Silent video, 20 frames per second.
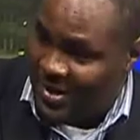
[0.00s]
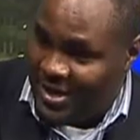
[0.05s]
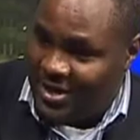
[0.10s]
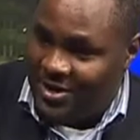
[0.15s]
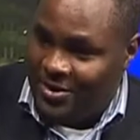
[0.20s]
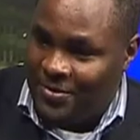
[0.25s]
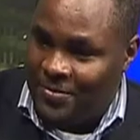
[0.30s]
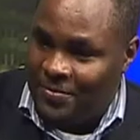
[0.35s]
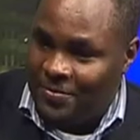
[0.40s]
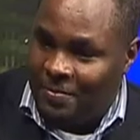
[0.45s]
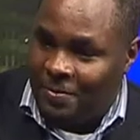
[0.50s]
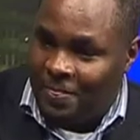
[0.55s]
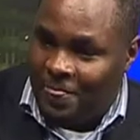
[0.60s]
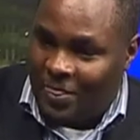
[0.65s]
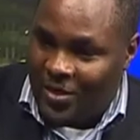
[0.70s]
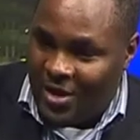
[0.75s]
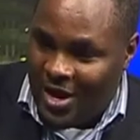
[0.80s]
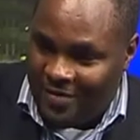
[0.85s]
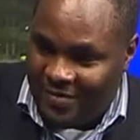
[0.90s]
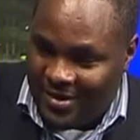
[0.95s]
now
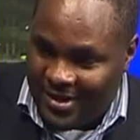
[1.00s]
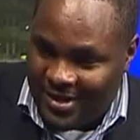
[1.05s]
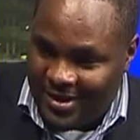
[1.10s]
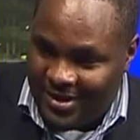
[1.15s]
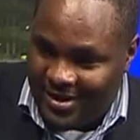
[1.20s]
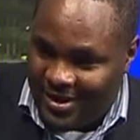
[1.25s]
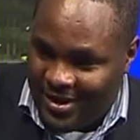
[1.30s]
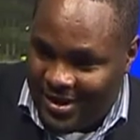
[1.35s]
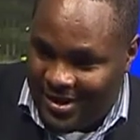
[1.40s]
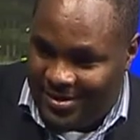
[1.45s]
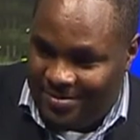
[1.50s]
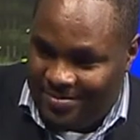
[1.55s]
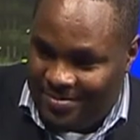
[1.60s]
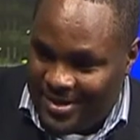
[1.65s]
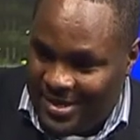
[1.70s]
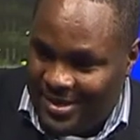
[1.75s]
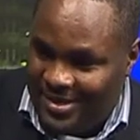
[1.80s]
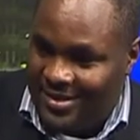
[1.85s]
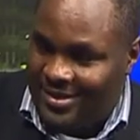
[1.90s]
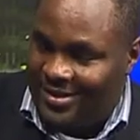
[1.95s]
you have a
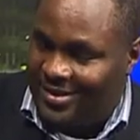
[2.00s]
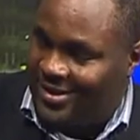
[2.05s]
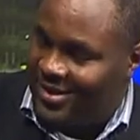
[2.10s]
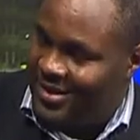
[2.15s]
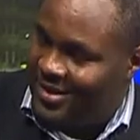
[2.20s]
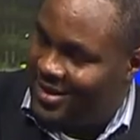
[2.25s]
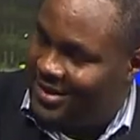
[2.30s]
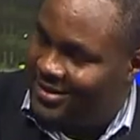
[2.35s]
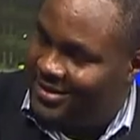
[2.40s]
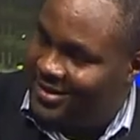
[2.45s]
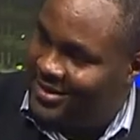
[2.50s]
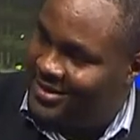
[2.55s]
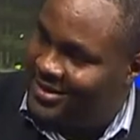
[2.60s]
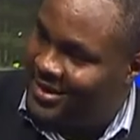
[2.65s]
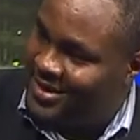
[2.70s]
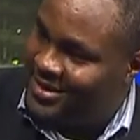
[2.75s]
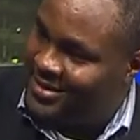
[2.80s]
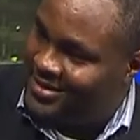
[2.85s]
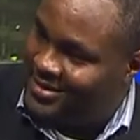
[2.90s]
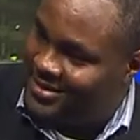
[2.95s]
bill, an act that
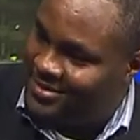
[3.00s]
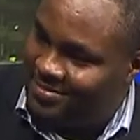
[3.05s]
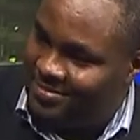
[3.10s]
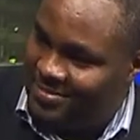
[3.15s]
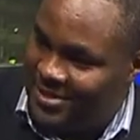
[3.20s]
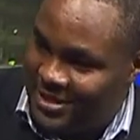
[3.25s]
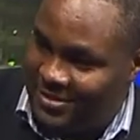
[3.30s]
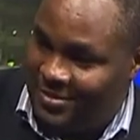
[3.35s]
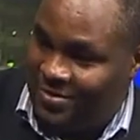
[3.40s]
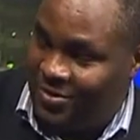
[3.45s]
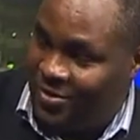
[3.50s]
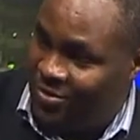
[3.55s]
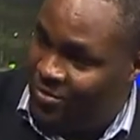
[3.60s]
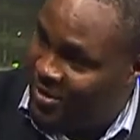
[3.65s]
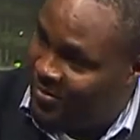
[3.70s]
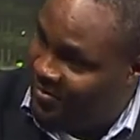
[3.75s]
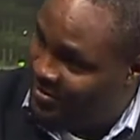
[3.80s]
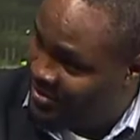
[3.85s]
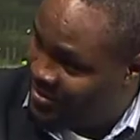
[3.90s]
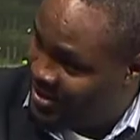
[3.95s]
says these people whom
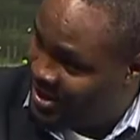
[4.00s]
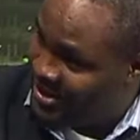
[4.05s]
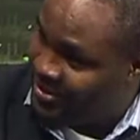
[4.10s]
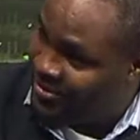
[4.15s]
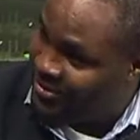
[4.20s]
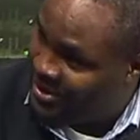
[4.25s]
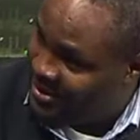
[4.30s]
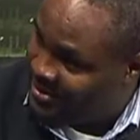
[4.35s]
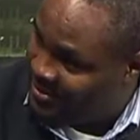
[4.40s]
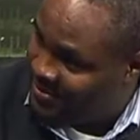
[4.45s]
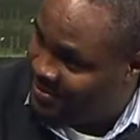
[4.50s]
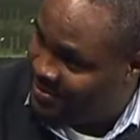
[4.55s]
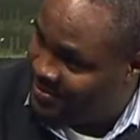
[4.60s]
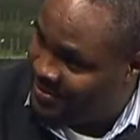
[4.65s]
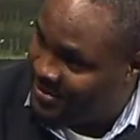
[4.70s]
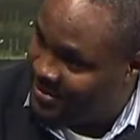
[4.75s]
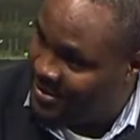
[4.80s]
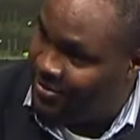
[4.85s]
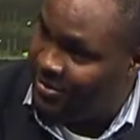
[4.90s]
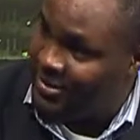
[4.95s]
I've been working with
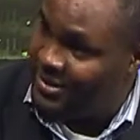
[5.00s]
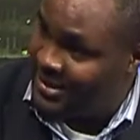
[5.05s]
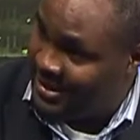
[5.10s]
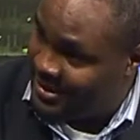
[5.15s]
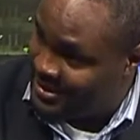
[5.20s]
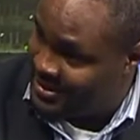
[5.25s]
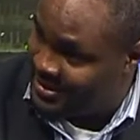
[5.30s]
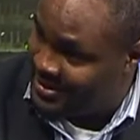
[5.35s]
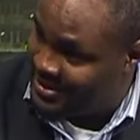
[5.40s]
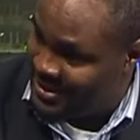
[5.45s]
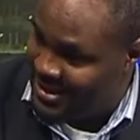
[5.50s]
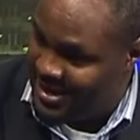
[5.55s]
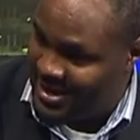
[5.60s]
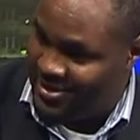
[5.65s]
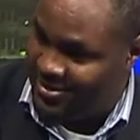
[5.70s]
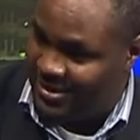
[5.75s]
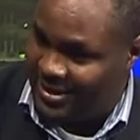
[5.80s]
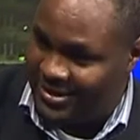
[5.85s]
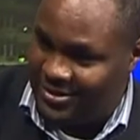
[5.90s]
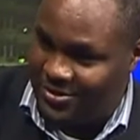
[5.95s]
success
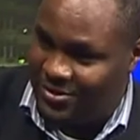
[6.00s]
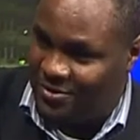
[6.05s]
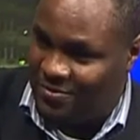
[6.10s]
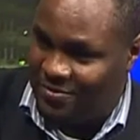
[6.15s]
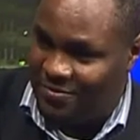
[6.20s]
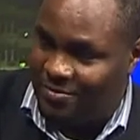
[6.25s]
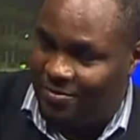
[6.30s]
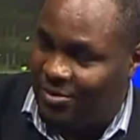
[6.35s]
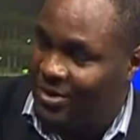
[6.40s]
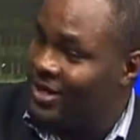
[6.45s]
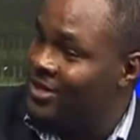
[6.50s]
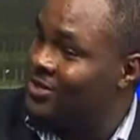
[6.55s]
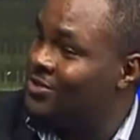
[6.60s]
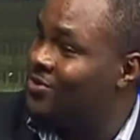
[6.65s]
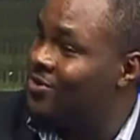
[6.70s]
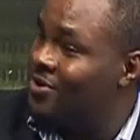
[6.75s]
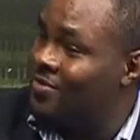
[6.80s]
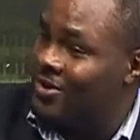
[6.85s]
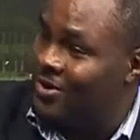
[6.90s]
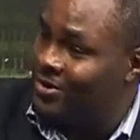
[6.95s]
now are sort of potential
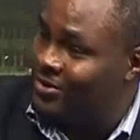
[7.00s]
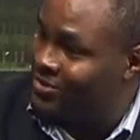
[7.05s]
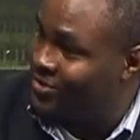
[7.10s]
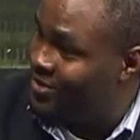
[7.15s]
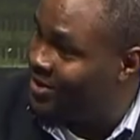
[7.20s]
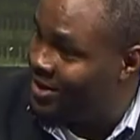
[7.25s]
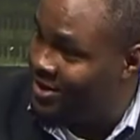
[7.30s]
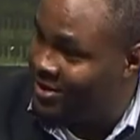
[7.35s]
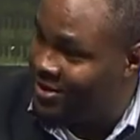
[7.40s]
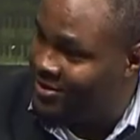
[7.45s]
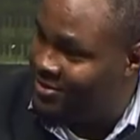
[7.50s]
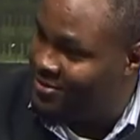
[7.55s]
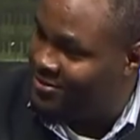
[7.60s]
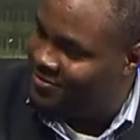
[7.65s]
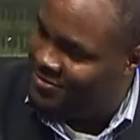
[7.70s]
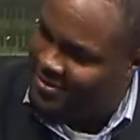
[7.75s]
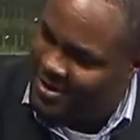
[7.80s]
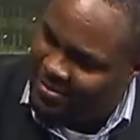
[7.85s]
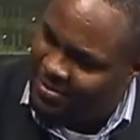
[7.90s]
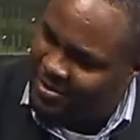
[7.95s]
criminals walking around.
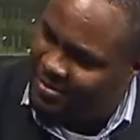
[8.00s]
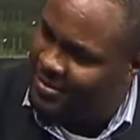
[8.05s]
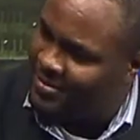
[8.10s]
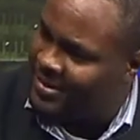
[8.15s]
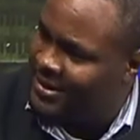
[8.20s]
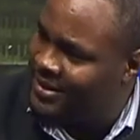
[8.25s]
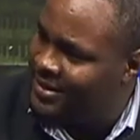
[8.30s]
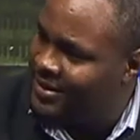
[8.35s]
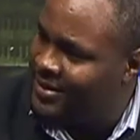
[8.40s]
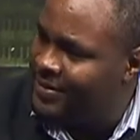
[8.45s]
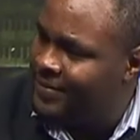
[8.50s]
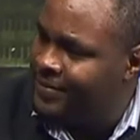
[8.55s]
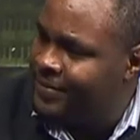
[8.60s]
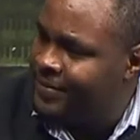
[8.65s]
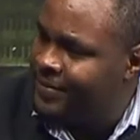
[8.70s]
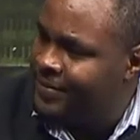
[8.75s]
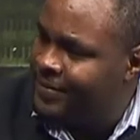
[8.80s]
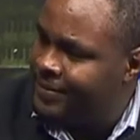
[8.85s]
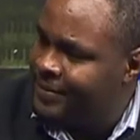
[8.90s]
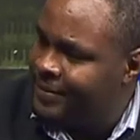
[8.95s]
Very problematic.
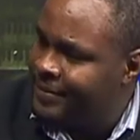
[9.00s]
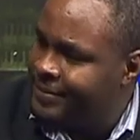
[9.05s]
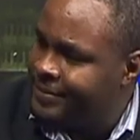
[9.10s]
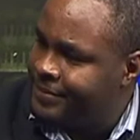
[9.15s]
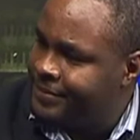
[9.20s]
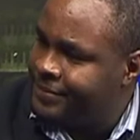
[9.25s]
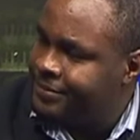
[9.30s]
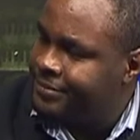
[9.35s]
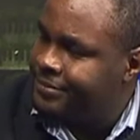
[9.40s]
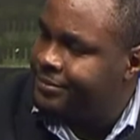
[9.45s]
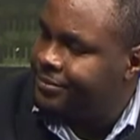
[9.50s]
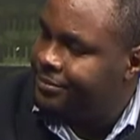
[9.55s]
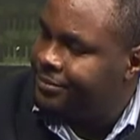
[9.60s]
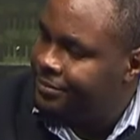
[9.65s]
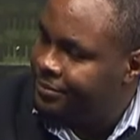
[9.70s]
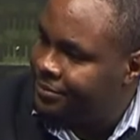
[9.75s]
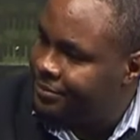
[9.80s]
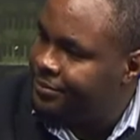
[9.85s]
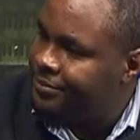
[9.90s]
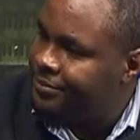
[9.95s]
Okay. Since we're